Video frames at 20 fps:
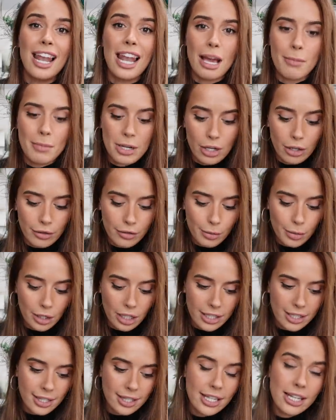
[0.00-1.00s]
Let me know if you would
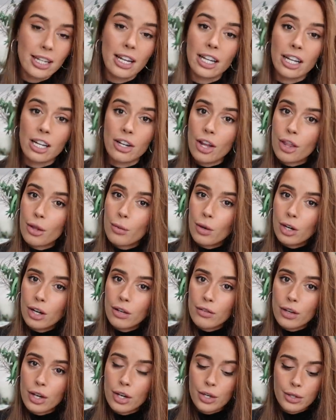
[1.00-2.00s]
like to see like another one
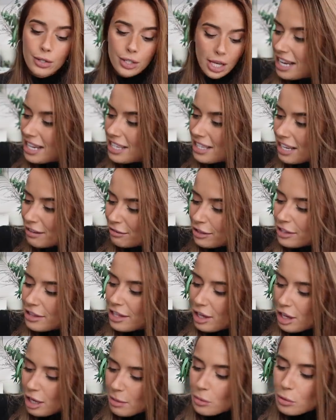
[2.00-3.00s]
of those as
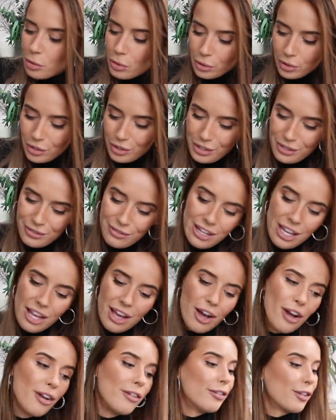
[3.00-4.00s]
everything I bought
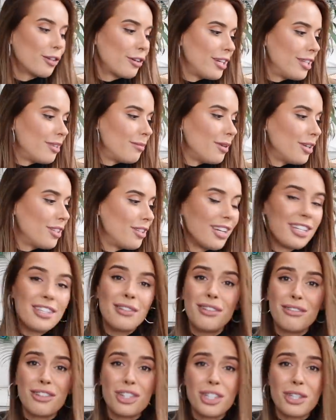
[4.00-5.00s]
over Christmas. I
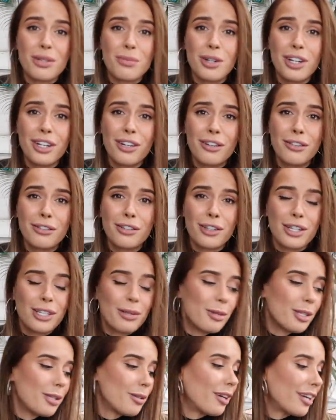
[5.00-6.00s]
still haven't showed you what I got for
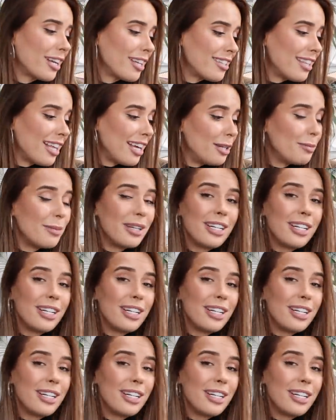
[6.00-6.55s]
Christmas. I'll get to that in a